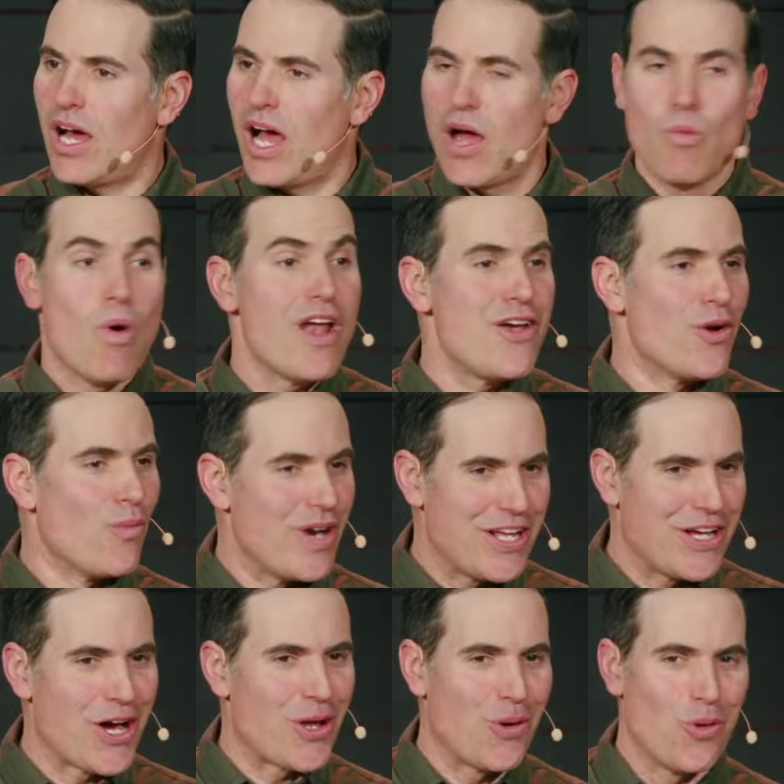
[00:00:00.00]
I wonder when
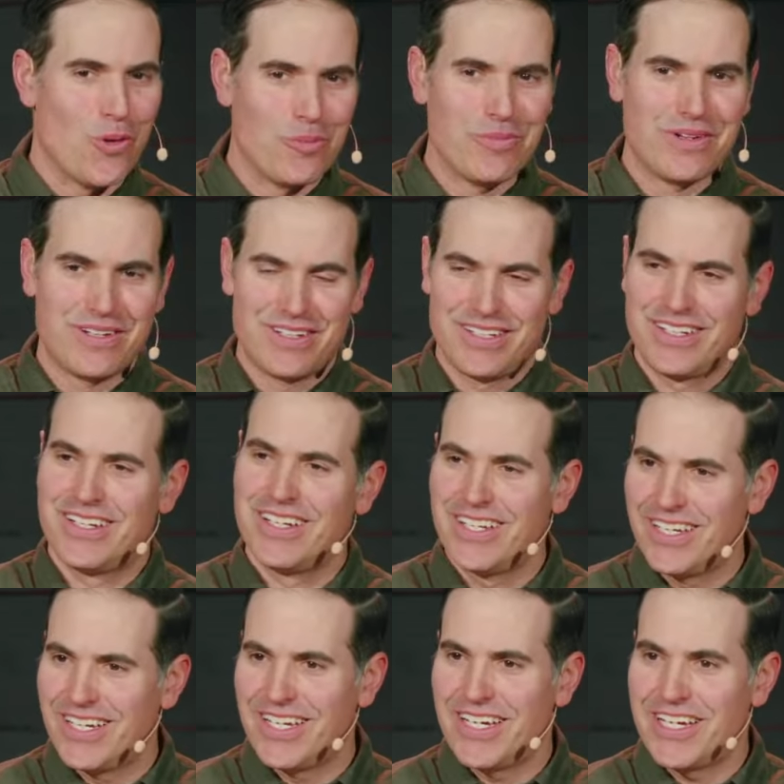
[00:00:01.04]
he got home
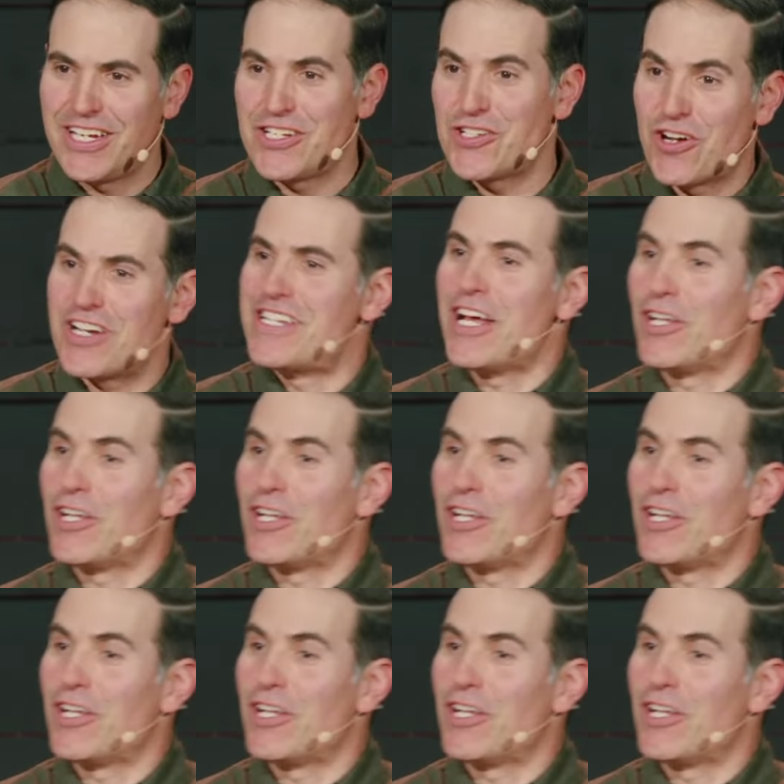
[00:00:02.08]
and he started